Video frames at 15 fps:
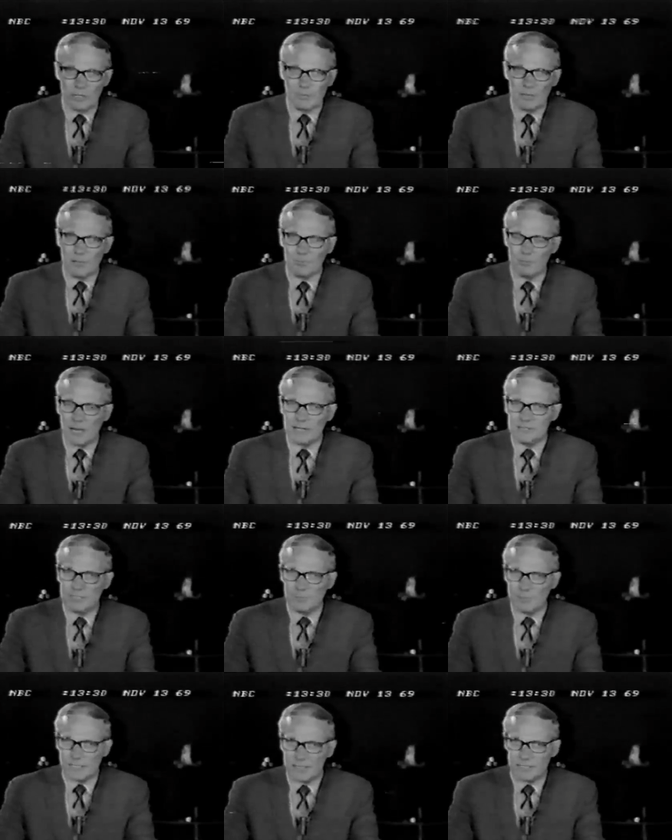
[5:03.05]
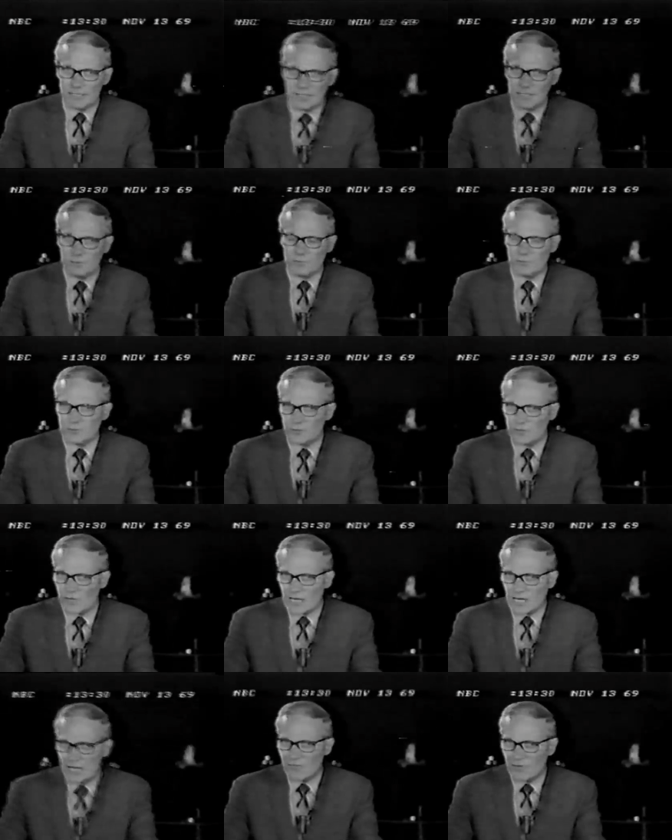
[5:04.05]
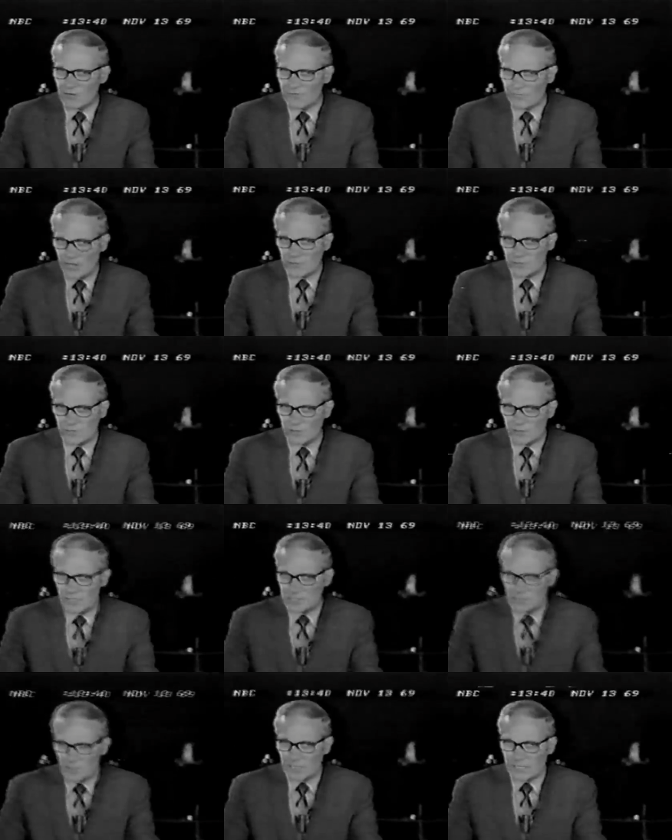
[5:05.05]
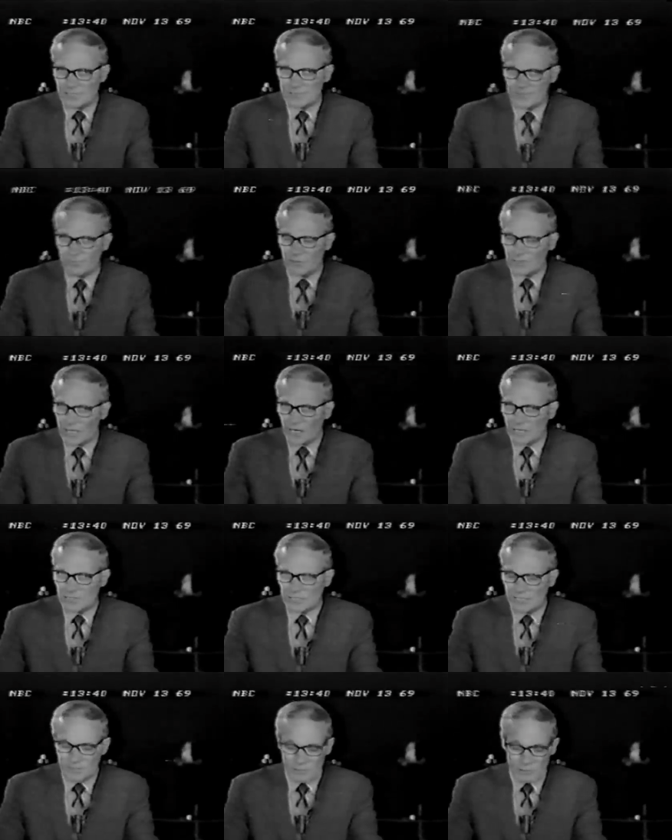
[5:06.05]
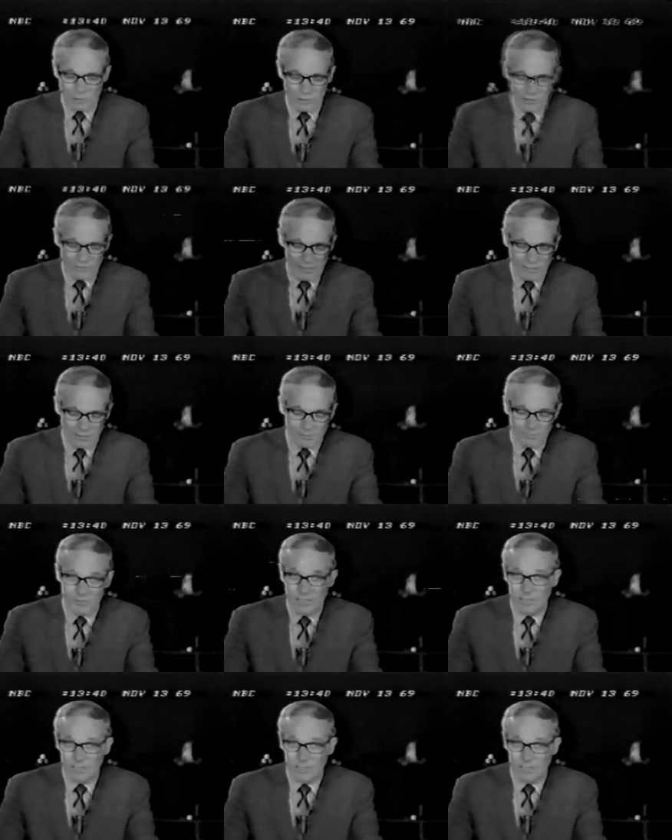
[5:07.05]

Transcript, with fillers: about man's ability to survive and function in space, largely to no avail.